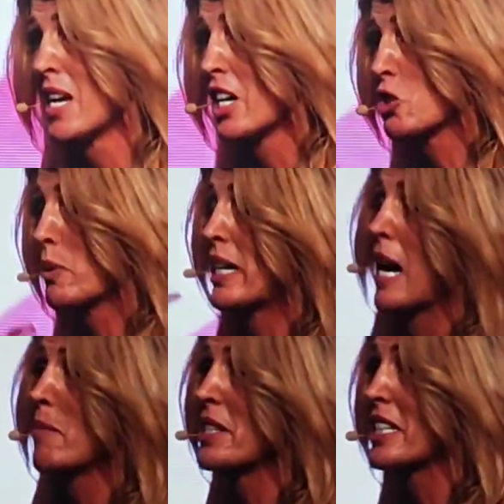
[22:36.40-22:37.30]
As we
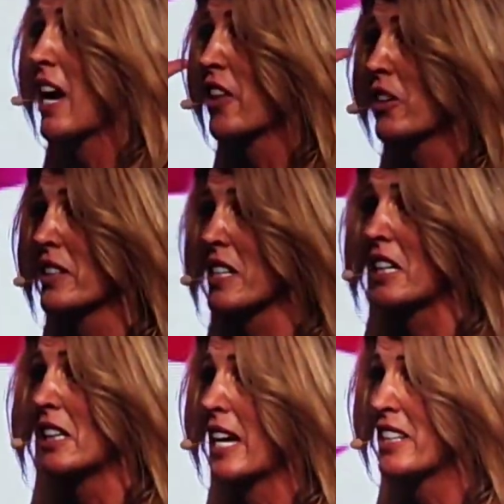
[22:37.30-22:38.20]
come together as a
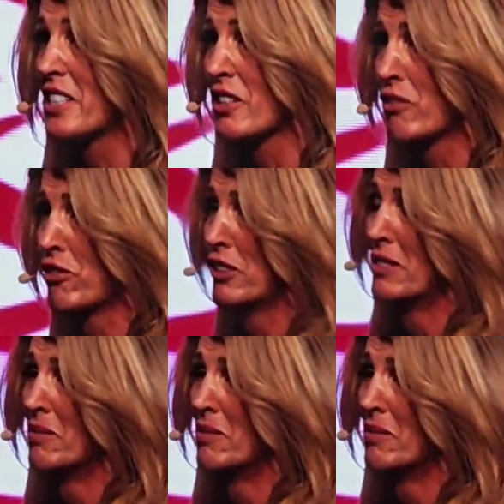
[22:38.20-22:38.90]
collective,